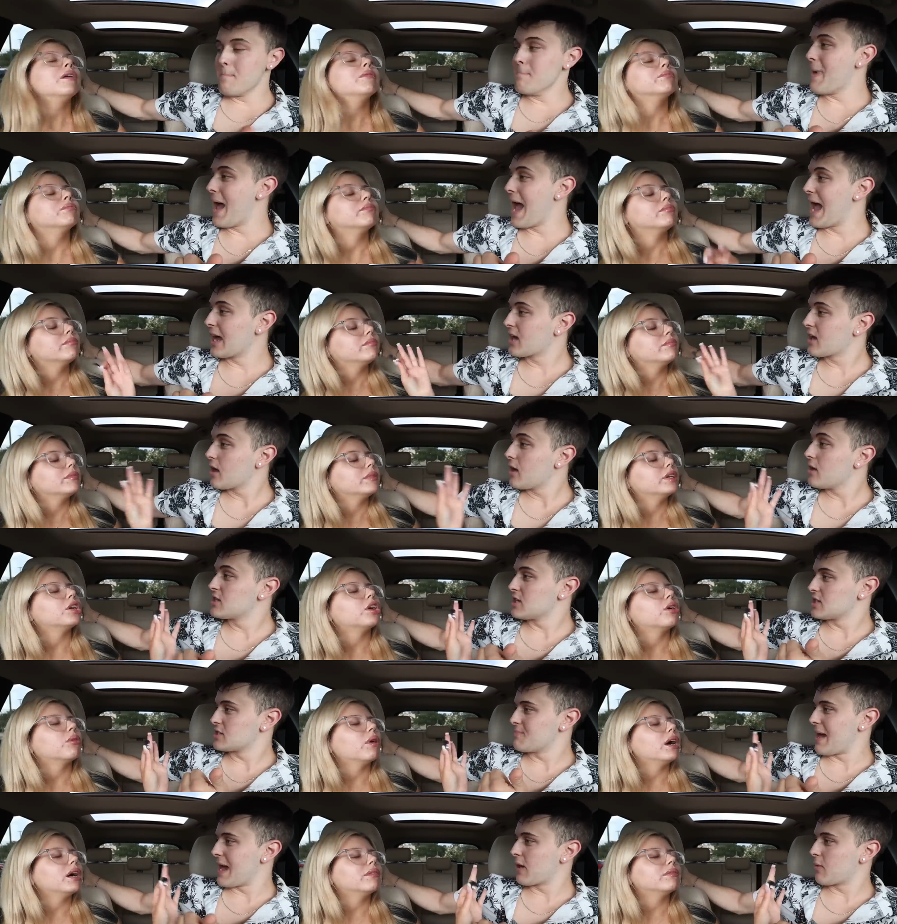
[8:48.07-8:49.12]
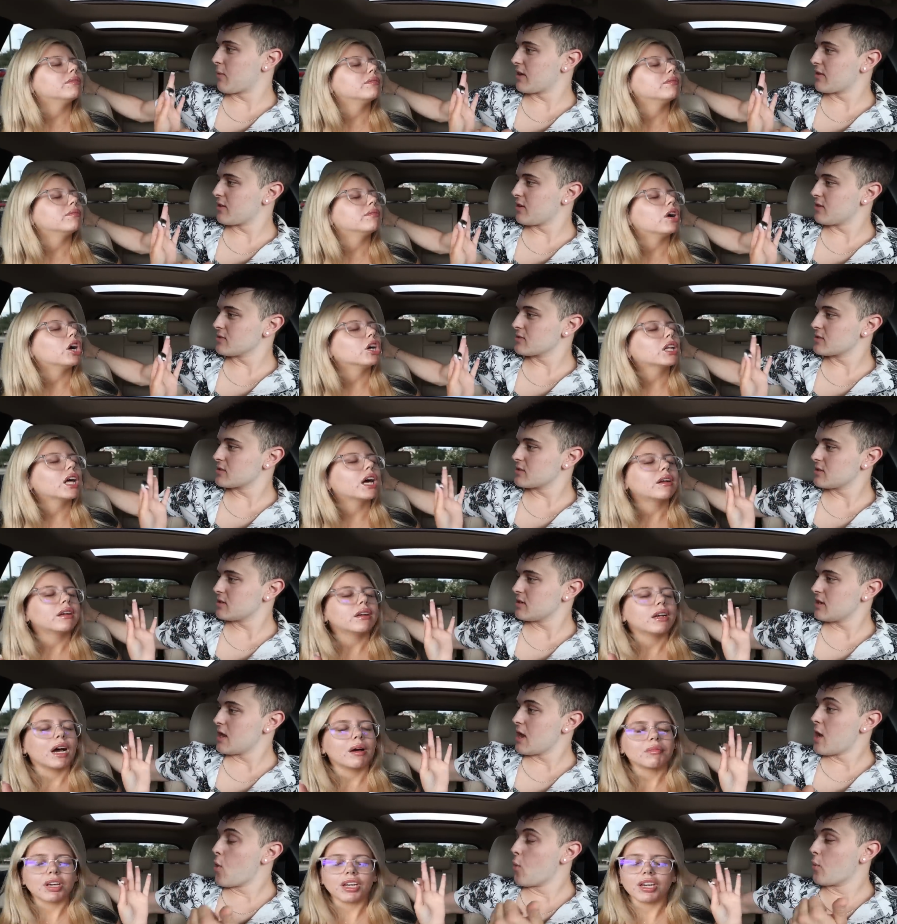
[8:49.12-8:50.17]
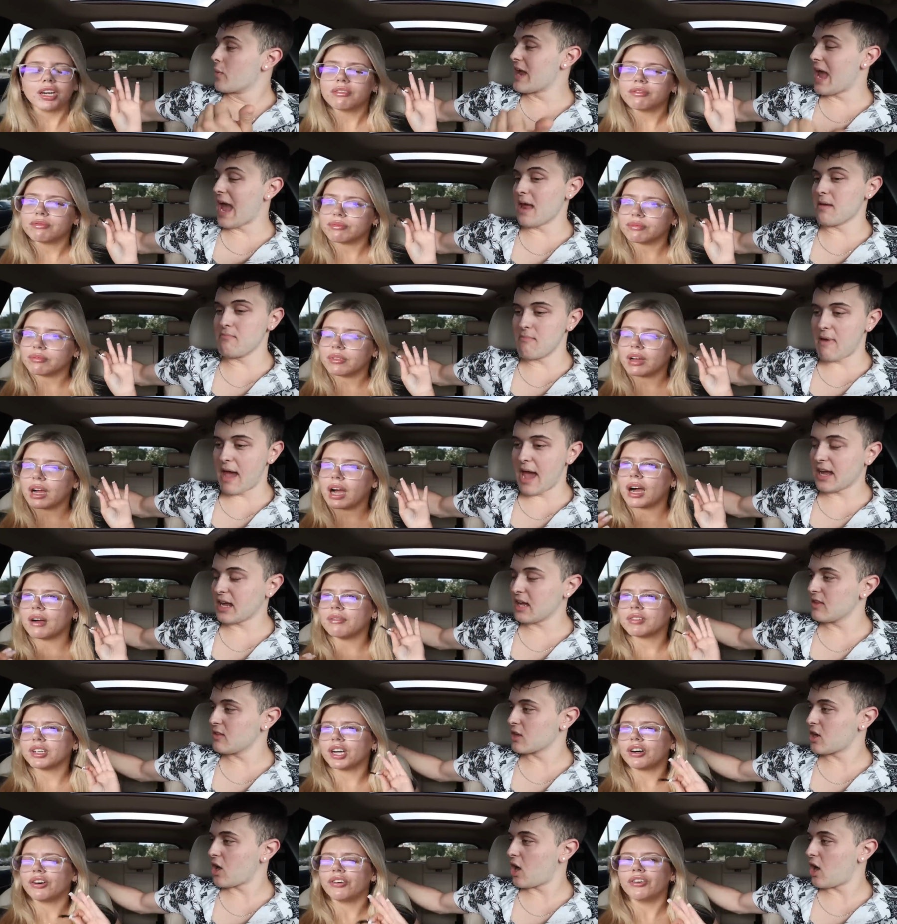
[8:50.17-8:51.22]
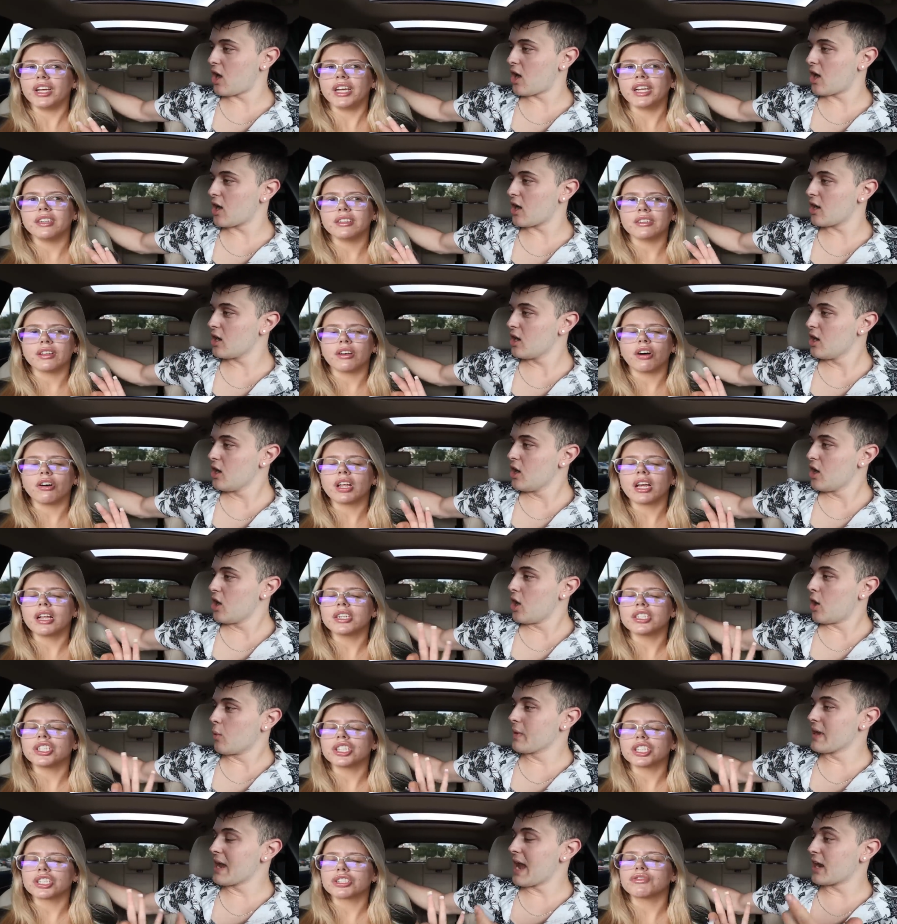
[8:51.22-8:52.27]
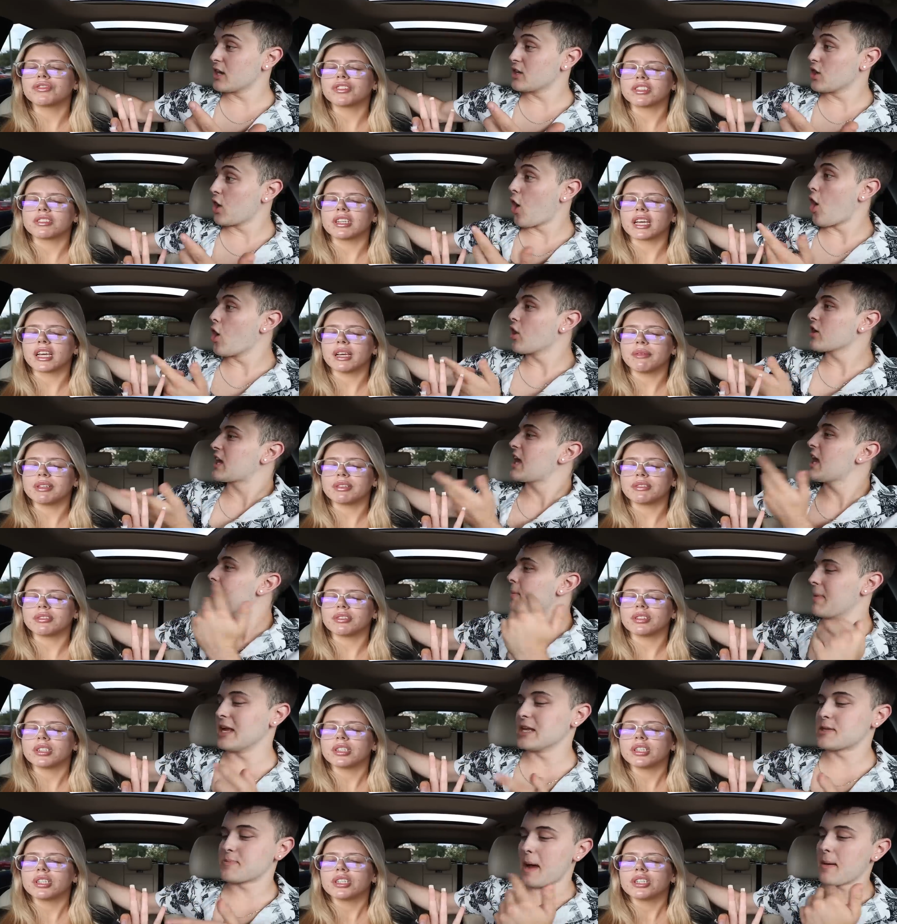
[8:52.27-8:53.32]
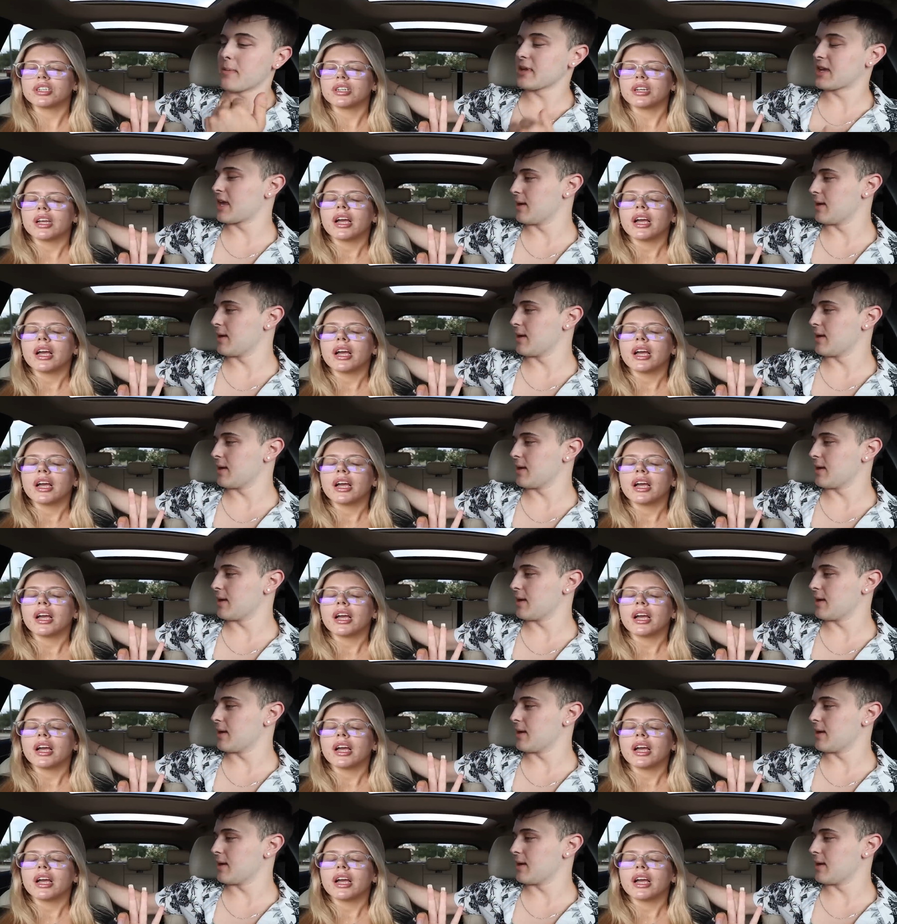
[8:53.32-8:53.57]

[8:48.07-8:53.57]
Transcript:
Speaker 1: Meg. You does Meg wear those? Hold
Speaker 2: on. I'm gonna. We had Meg I'm in the going, car. Hold on. Shush we had for a second, Kim.
Speaker 1: It's probably